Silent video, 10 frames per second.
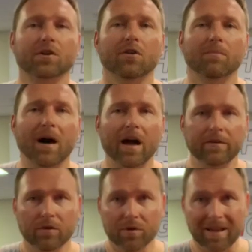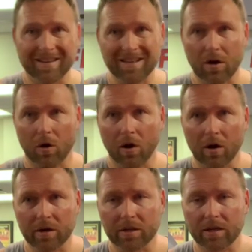go by, they realize how
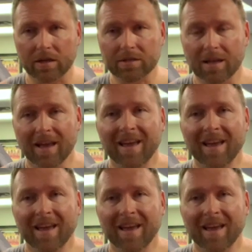hard it is.